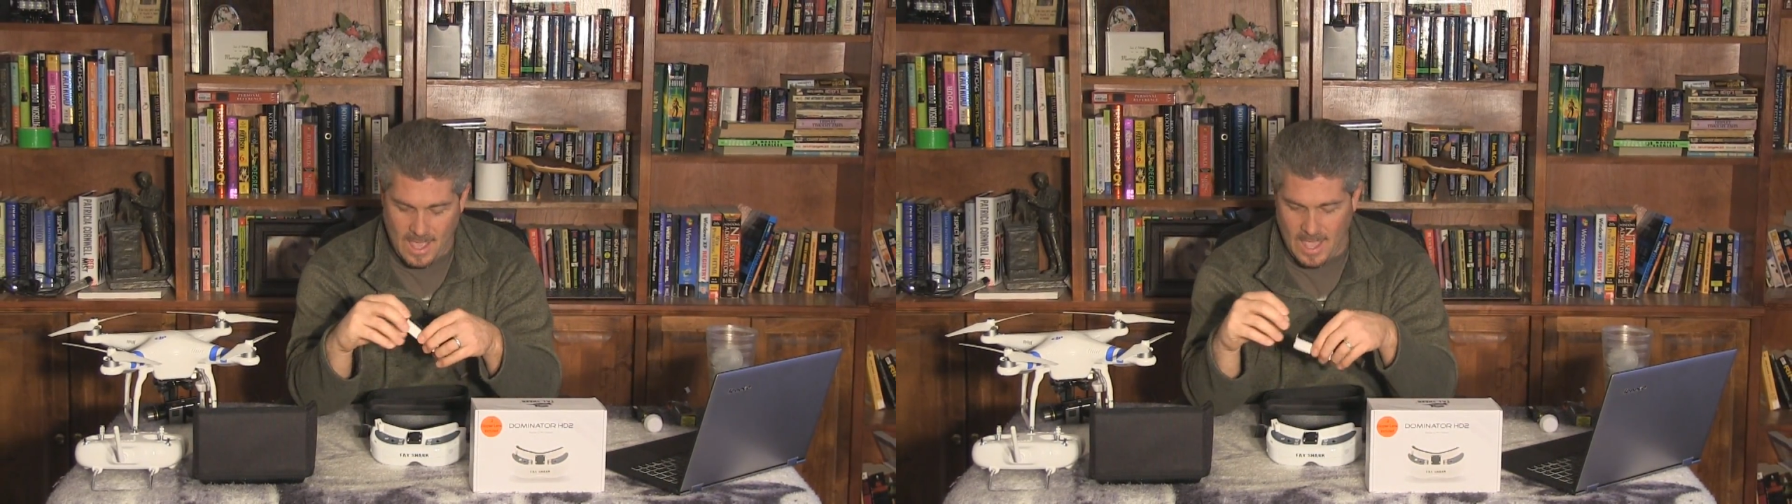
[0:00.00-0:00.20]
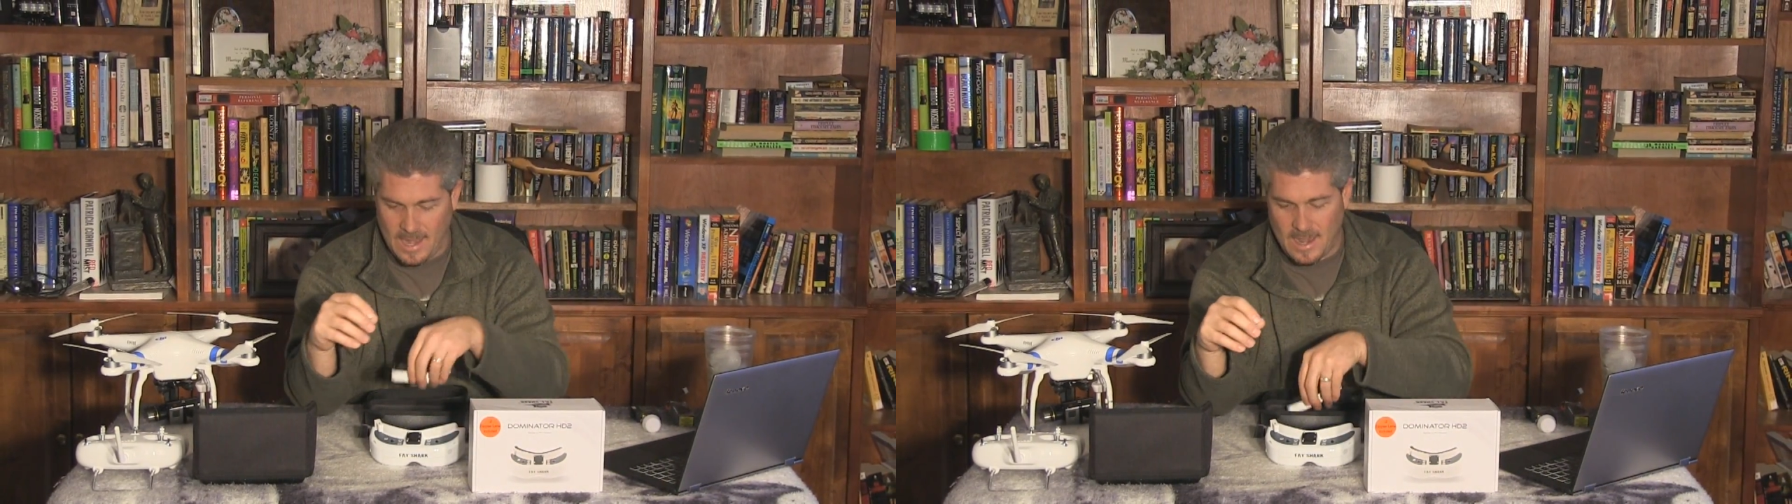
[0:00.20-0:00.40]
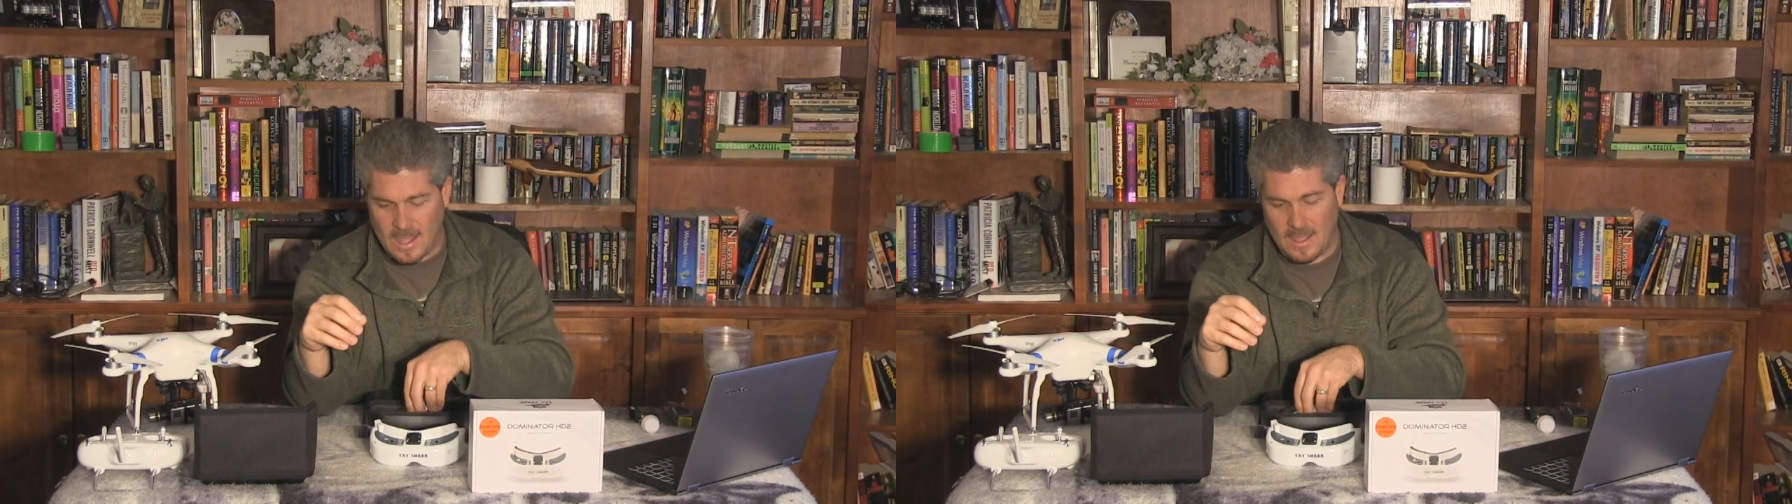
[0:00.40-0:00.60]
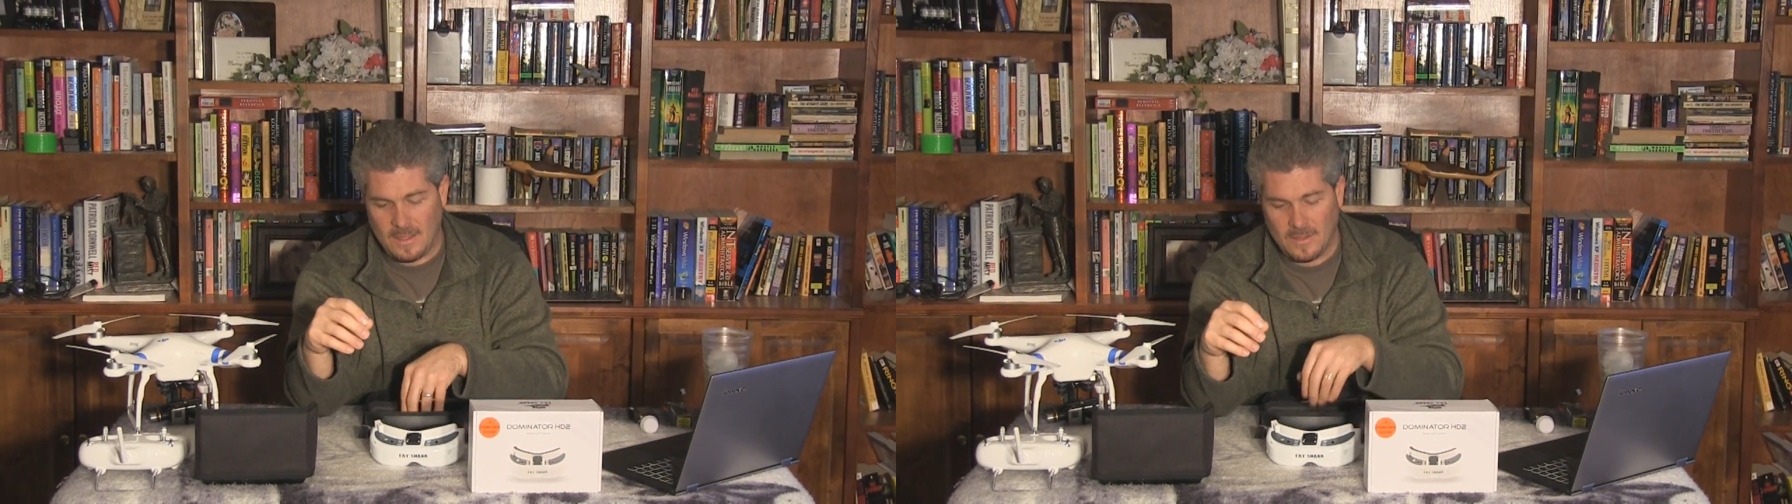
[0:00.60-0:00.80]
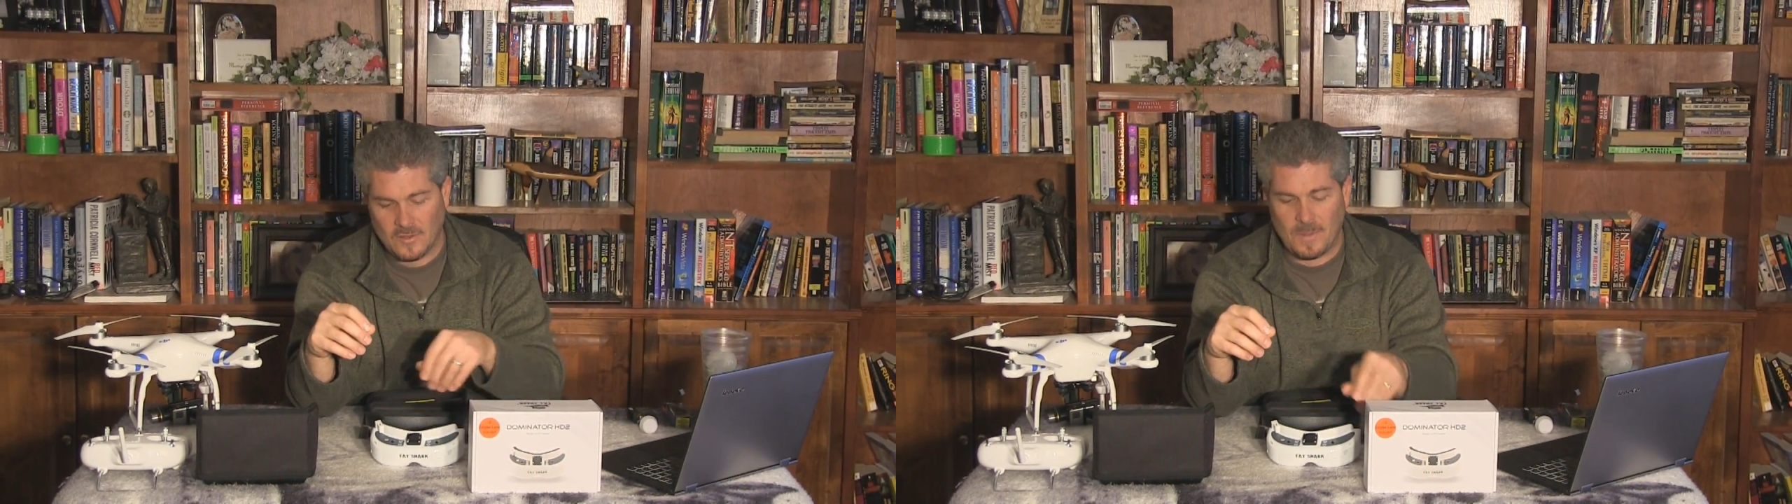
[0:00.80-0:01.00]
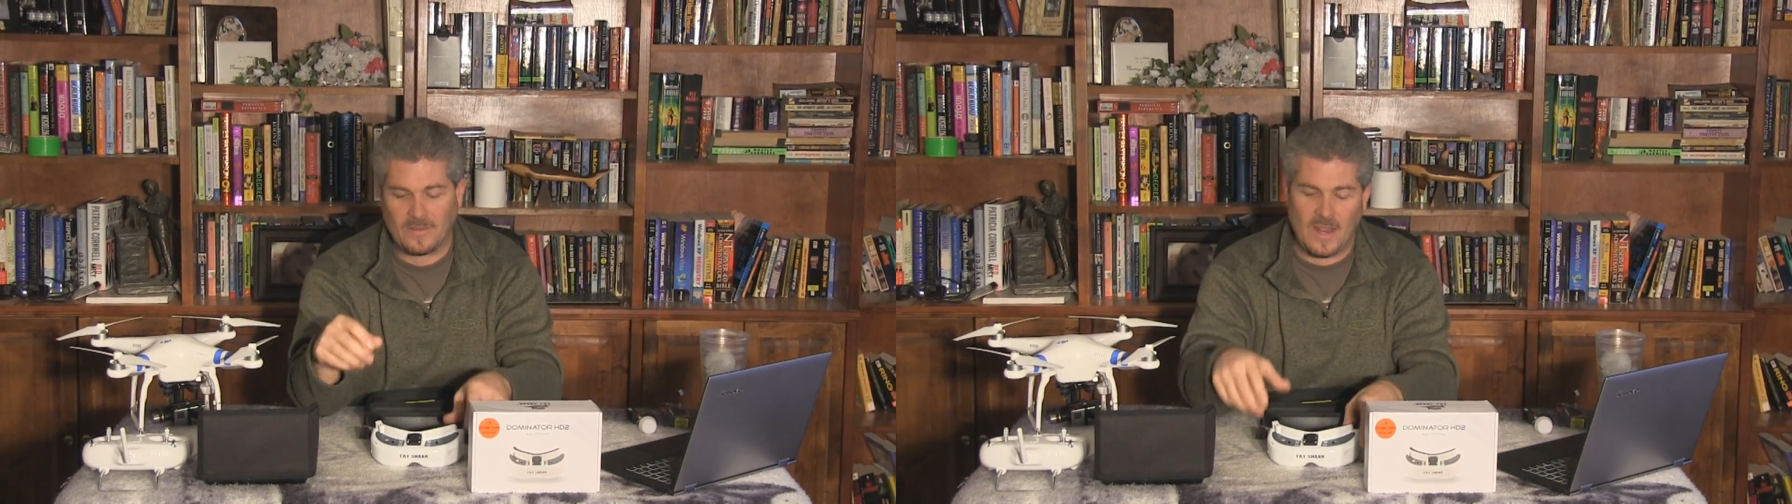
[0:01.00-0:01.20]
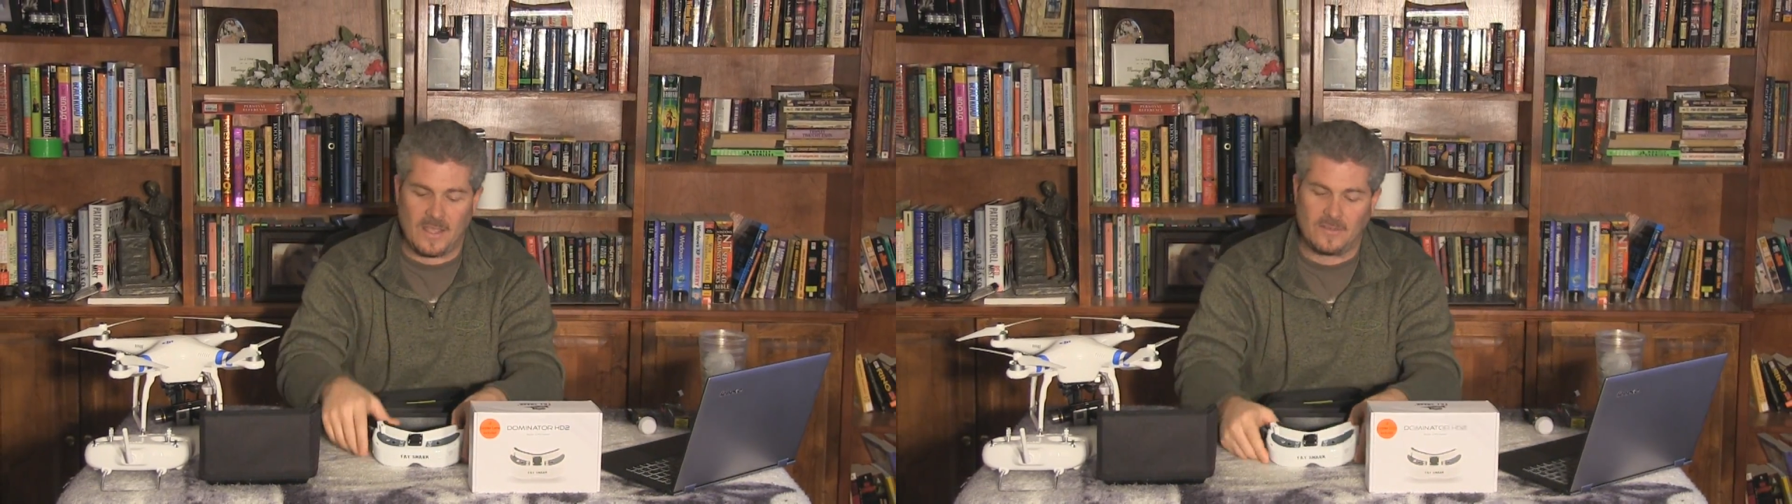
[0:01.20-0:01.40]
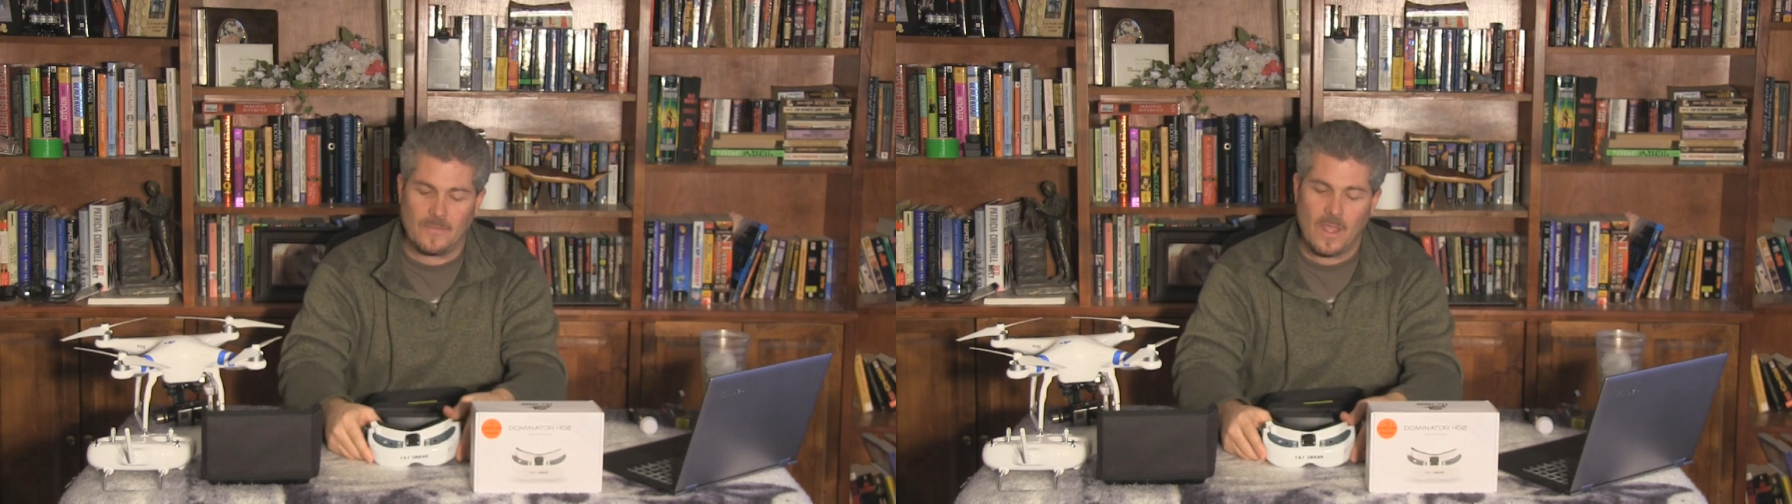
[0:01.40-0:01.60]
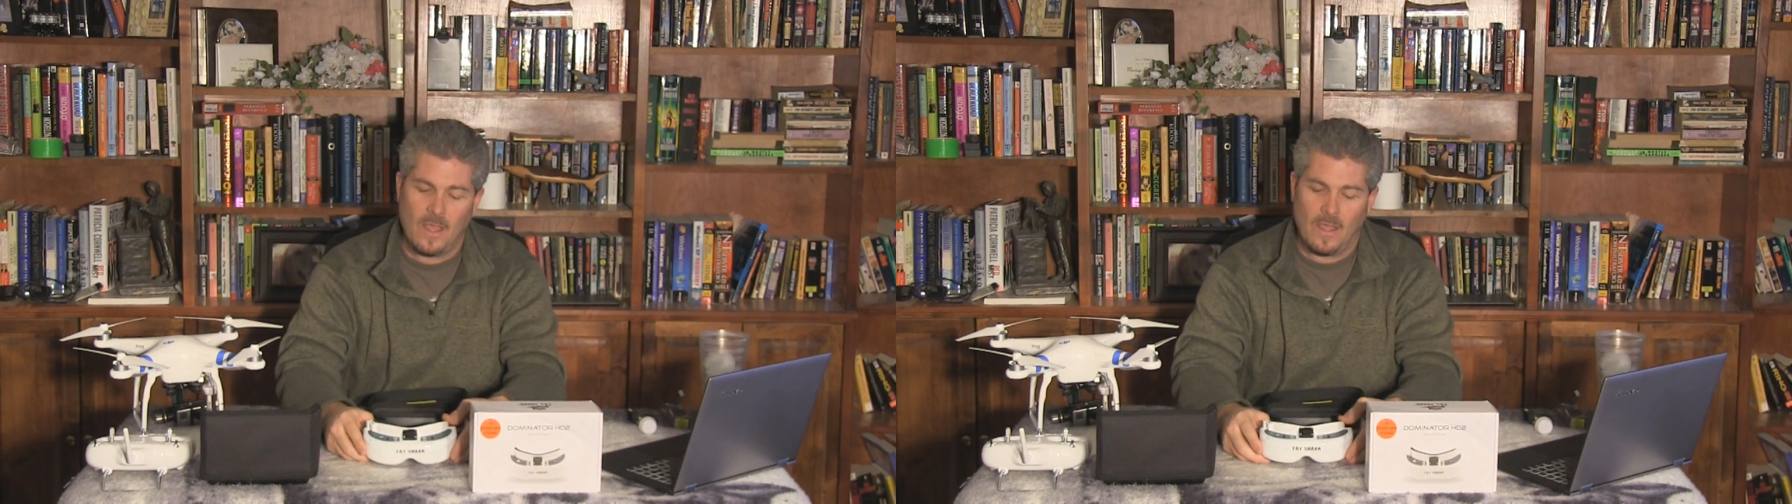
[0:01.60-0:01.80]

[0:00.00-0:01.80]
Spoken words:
and just makes it nice.